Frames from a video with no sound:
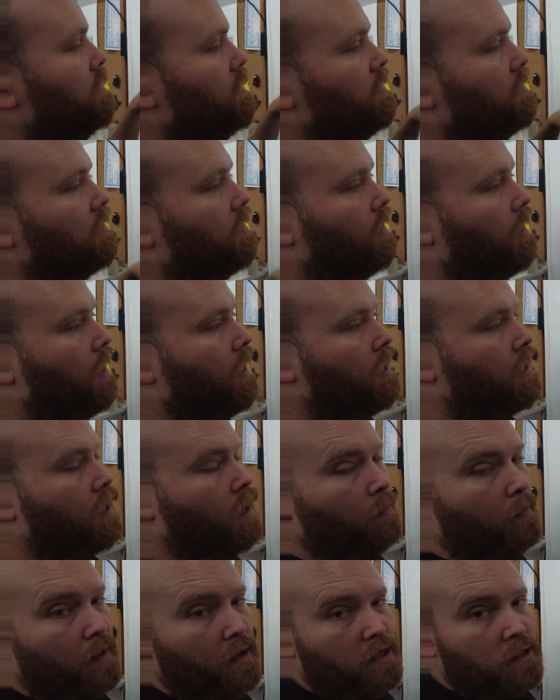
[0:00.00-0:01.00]
need to end
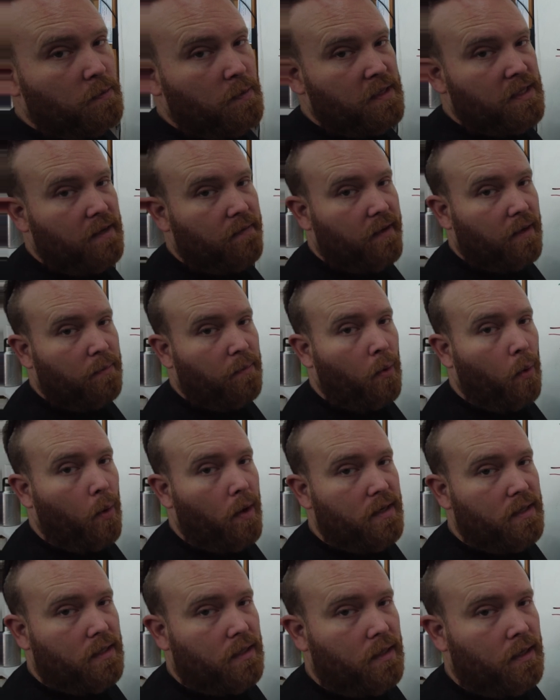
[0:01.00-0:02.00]
up at a specific
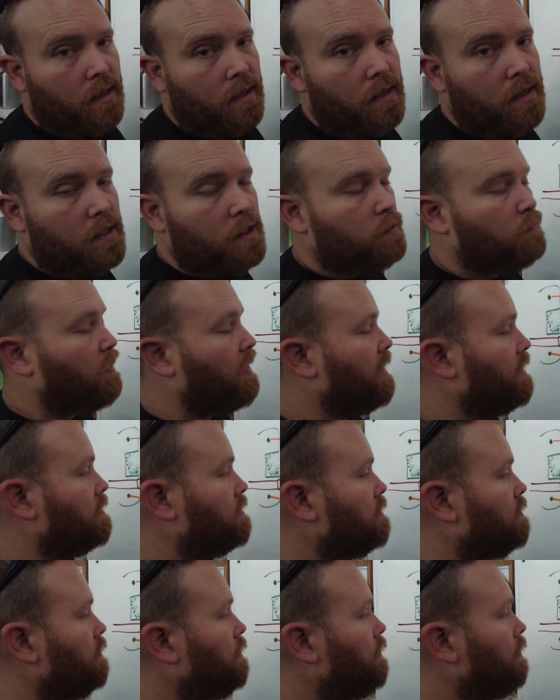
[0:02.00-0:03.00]
point in
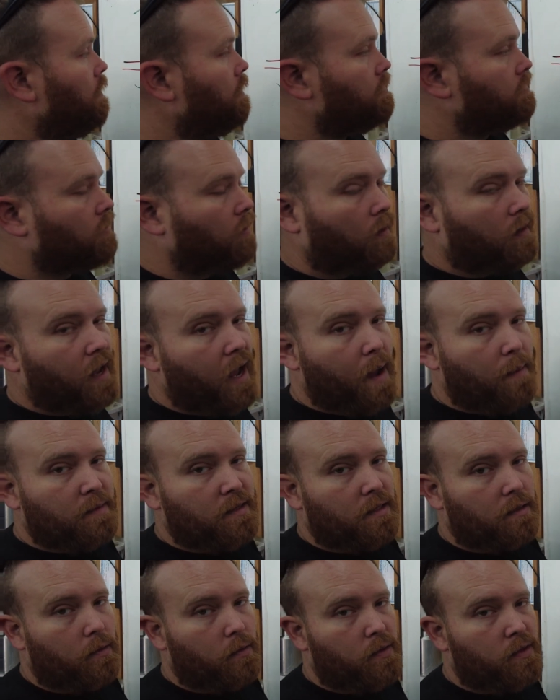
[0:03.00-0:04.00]
space. It's called
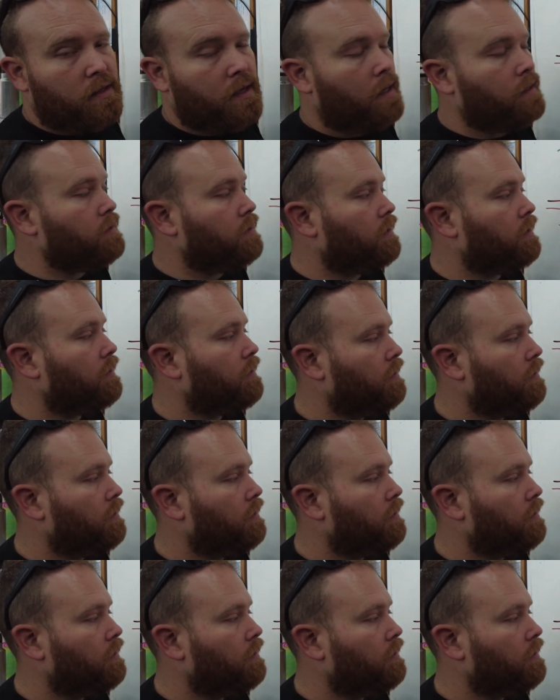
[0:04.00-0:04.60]
absolute center.